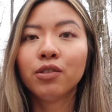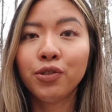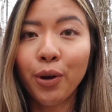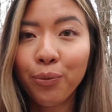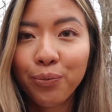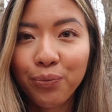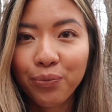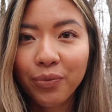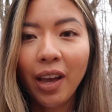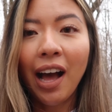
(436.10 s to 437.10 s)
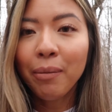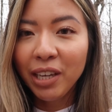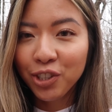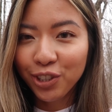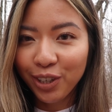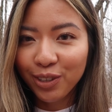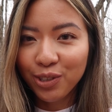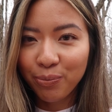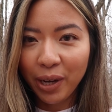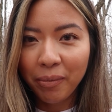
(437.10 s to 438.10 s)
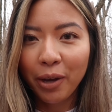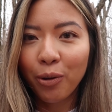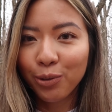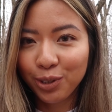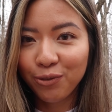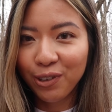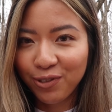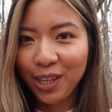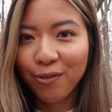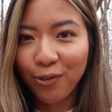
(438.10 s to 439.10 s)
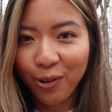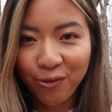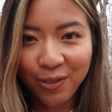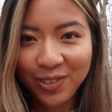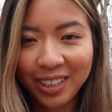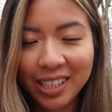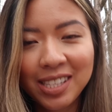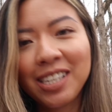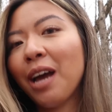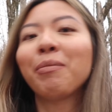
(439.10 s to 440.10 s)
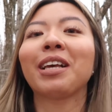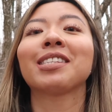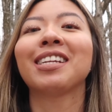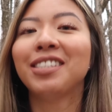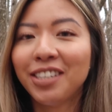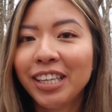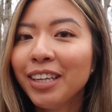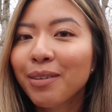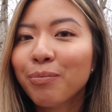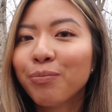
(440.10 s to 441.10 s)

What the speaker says: So I made sure to bring my older 15450 this time because I didn't